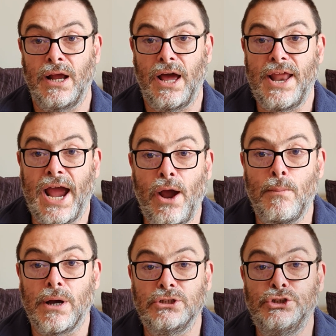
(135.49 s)
and how
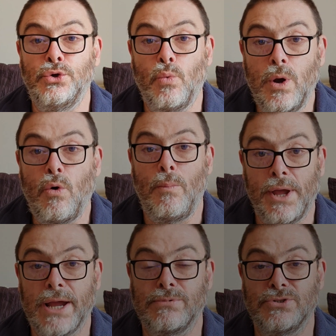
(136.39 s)
much you will
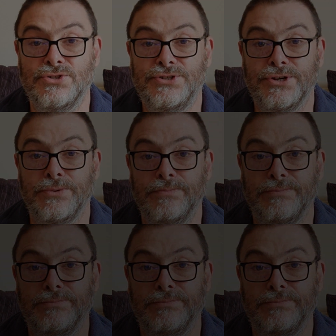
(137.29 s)
be able to do.